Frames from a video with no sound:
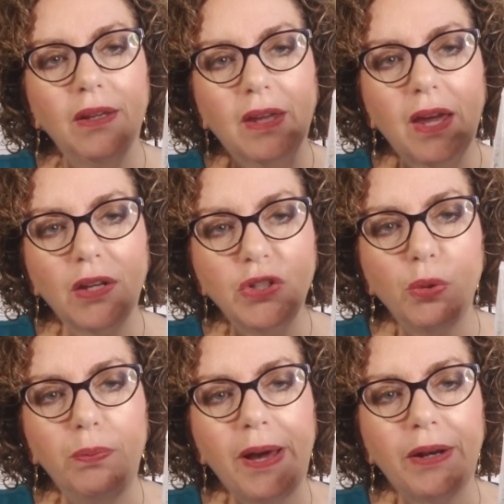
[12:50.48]
Can
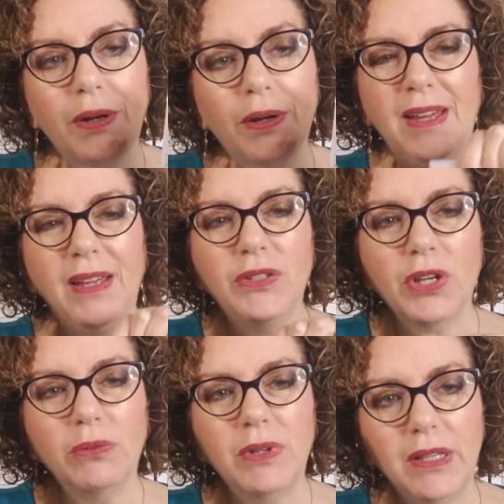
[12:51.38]
do better.
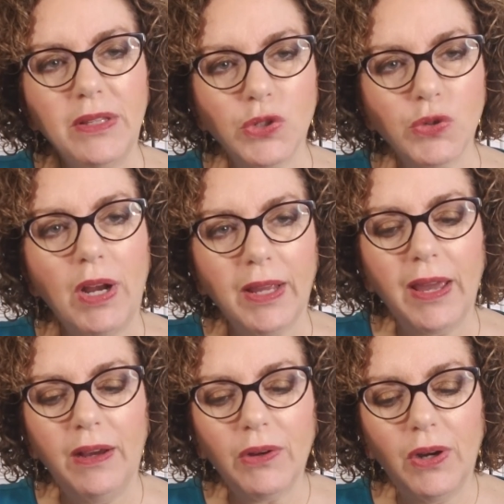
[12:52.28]
Don't need the drying
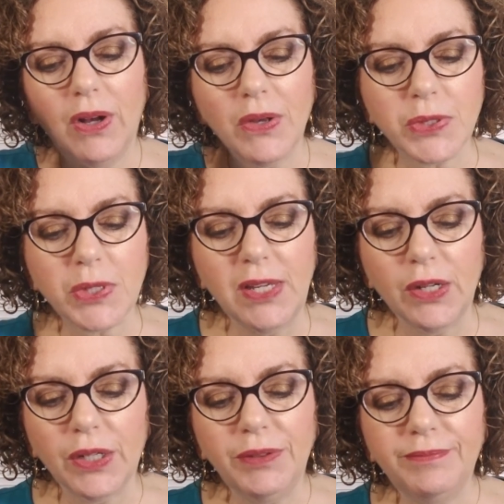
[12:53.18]
alcohols
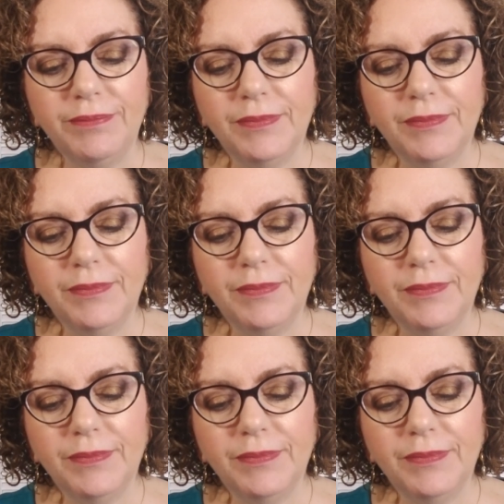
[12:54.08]
here.